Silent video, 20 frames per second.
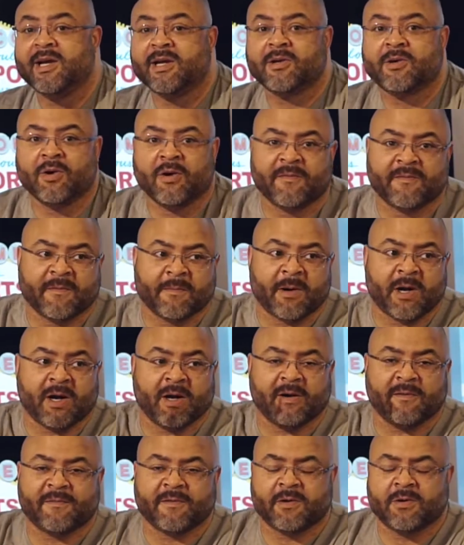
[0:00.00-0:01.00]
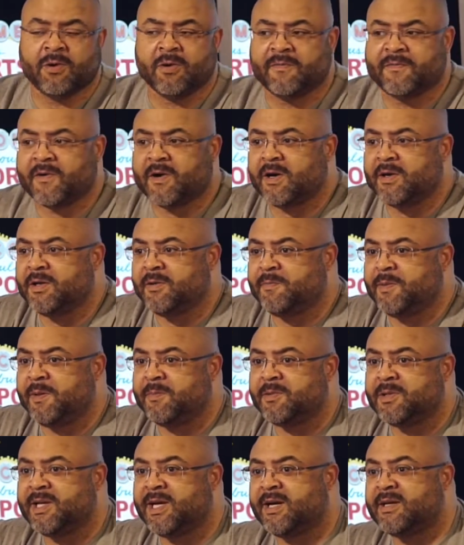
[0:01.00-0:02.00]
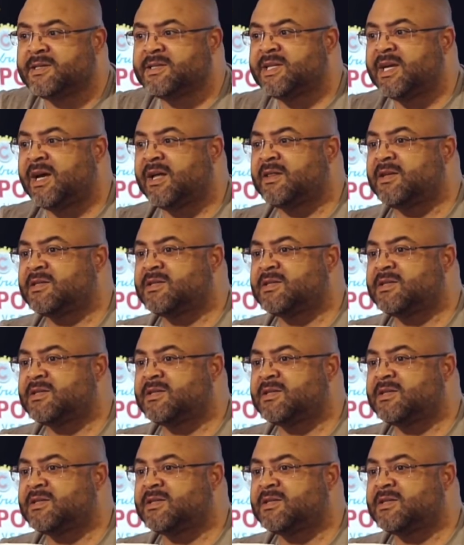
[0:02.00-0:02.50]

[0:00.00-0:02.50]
Cool for all, cool for all you people down south.